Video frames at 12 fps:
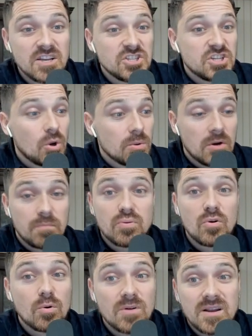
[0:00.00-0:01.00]
show their
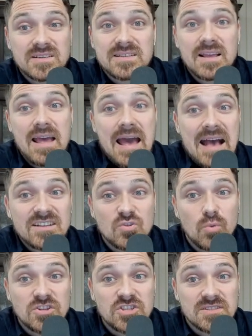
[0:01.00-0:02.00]
progress, ask
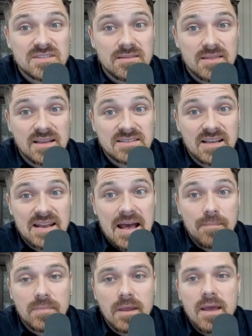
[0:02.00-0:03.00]
questions and things like that.